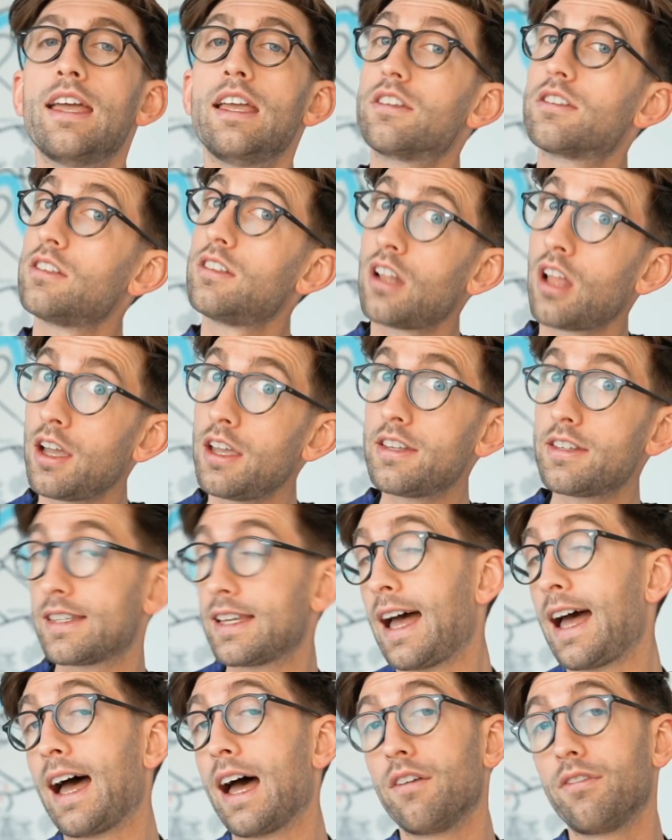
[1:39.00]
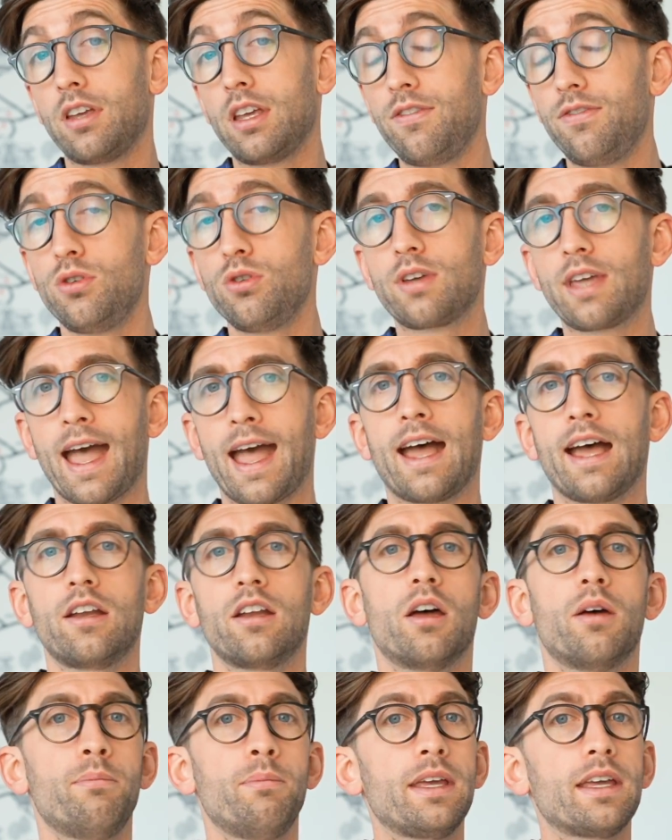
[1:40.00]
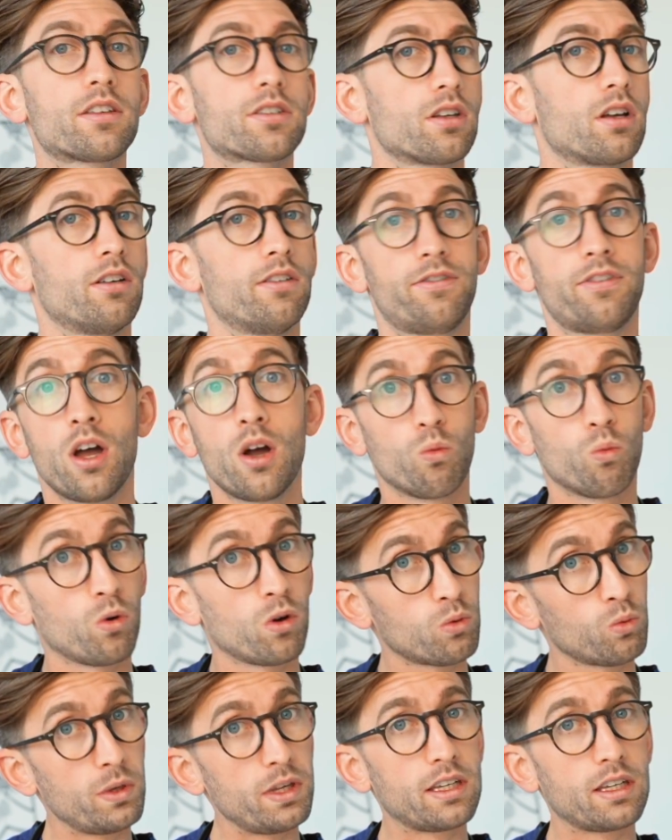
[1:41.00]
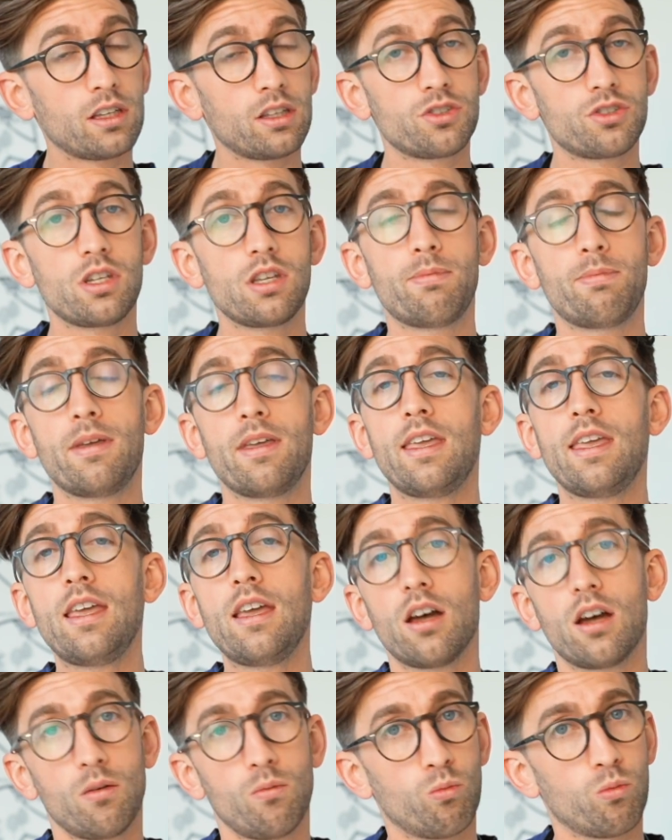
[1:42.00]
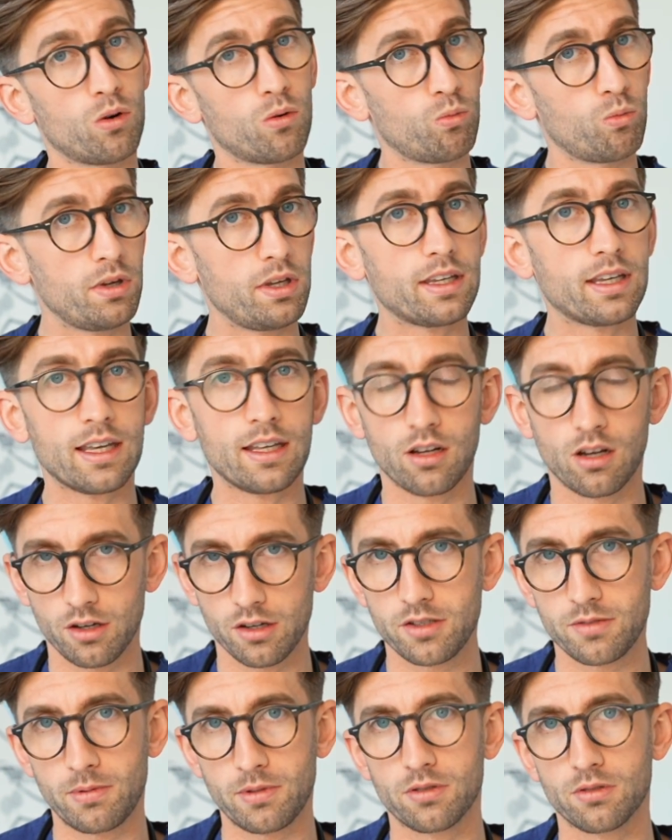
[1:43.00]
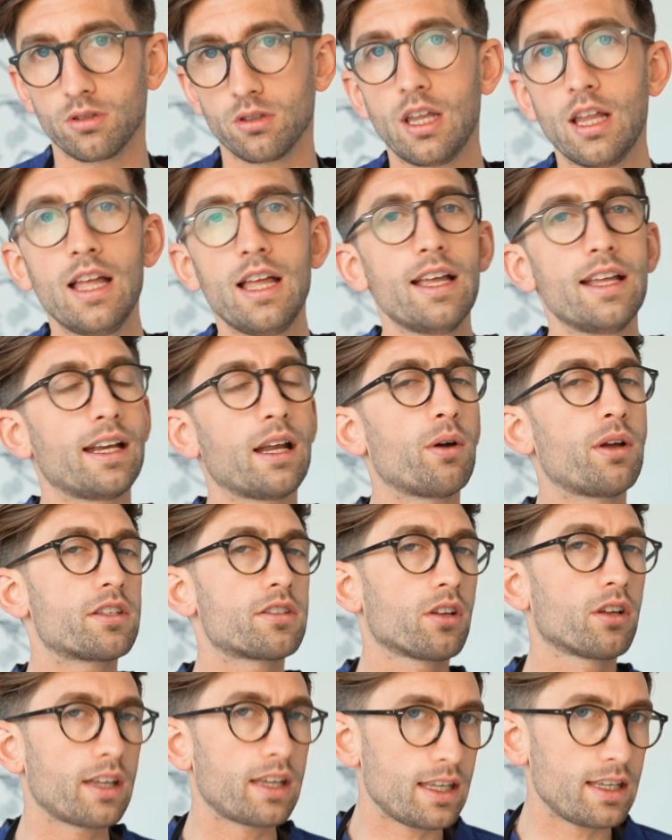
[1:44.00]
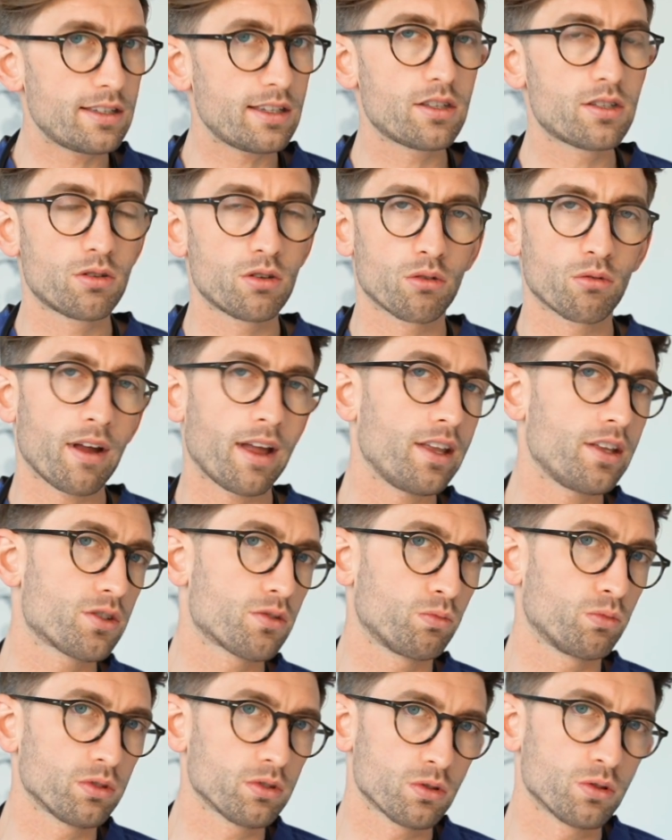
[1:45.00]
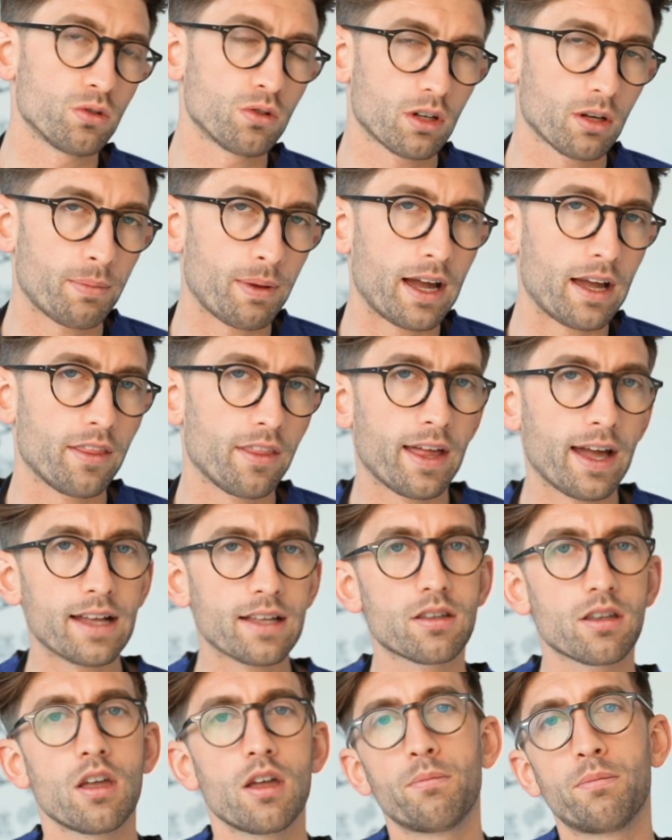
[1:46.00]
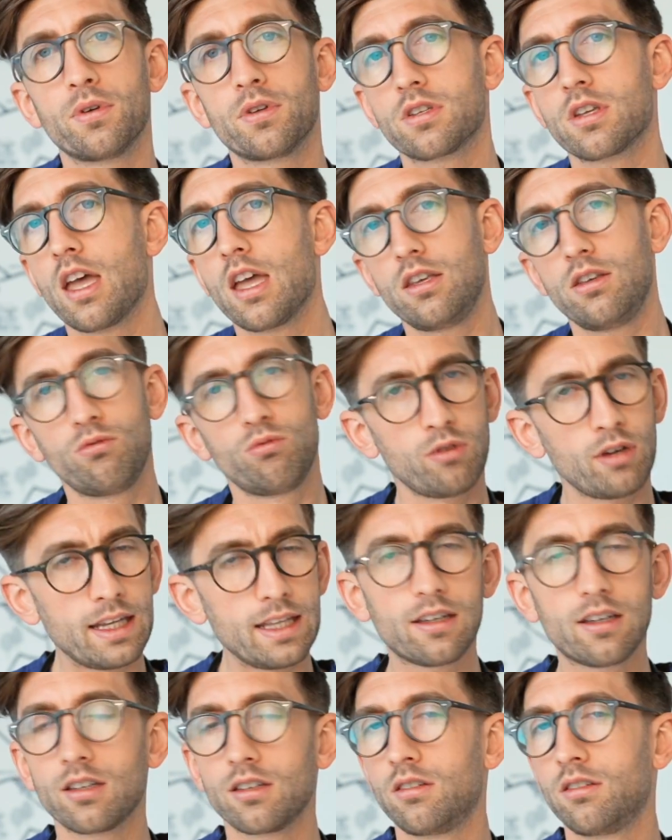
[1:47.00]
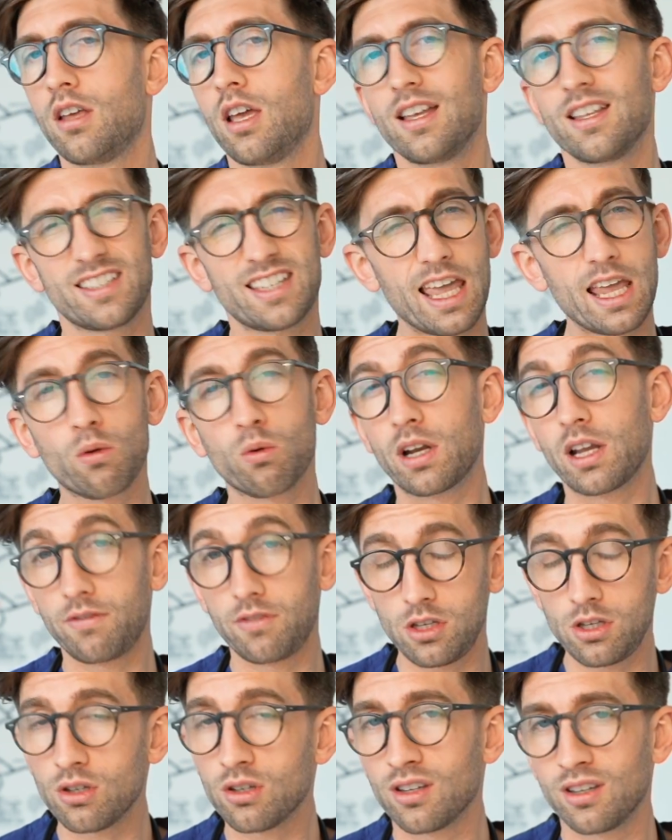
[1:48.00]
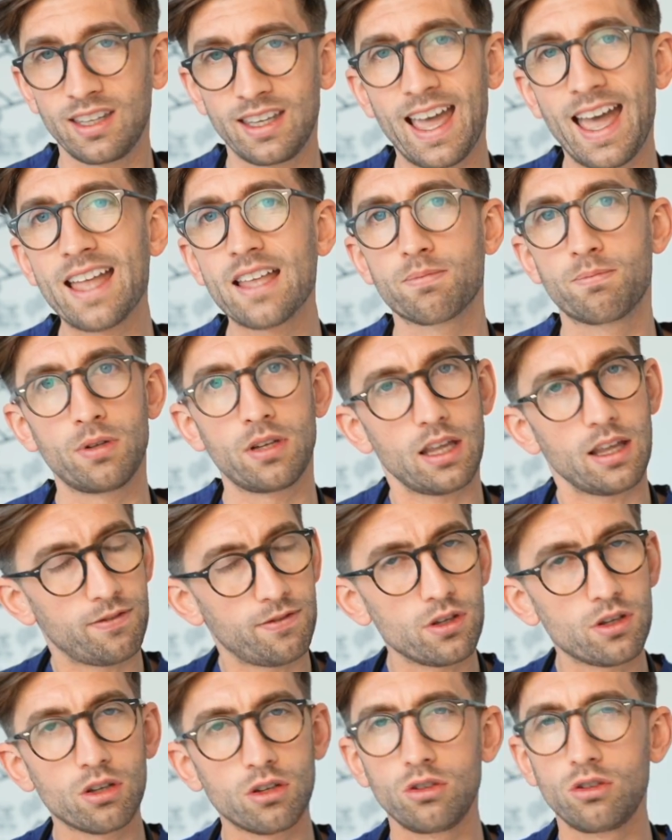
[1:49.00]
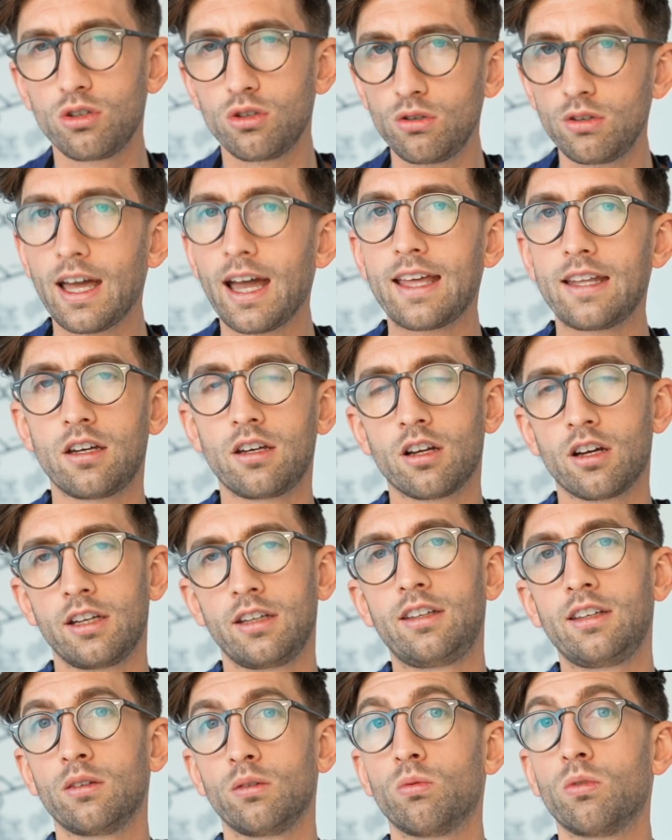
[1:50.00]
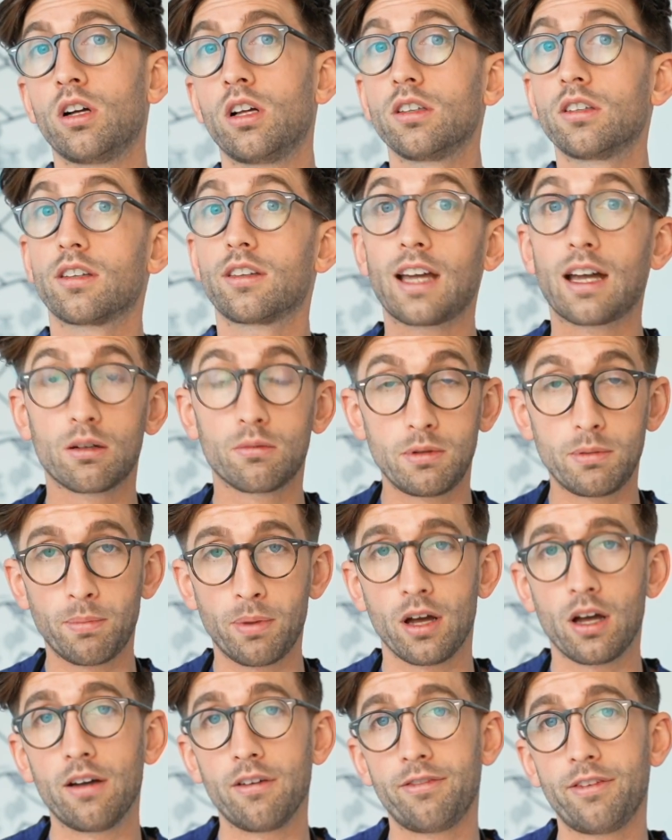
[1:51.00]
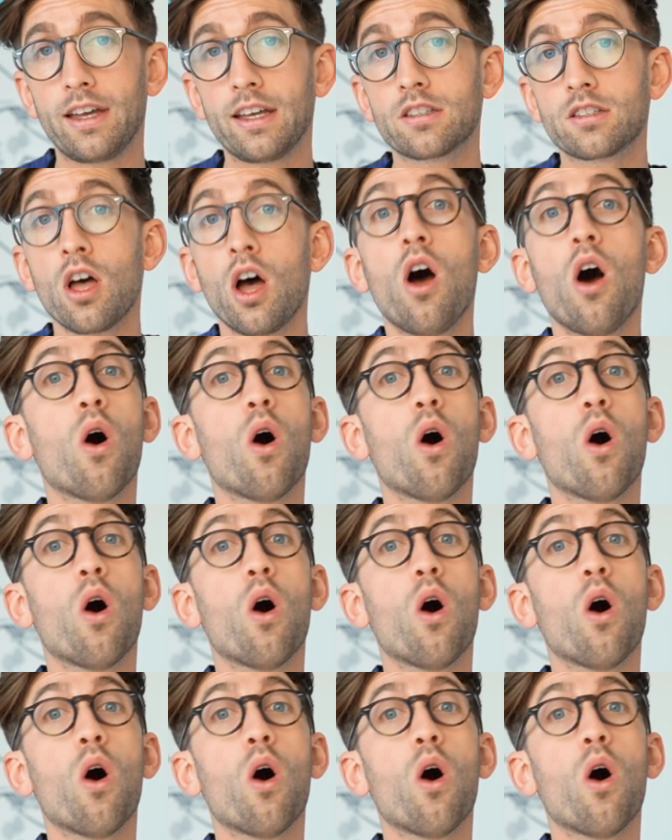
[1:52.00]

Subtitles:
it's nice to have, if you can, a mix of 1 week in GP and 1 week in hospital. Now, it's not easy to arrange and we'll talk about that, but you really can take whatever you can get. But if you can do that in an ideal world, that would be perfect.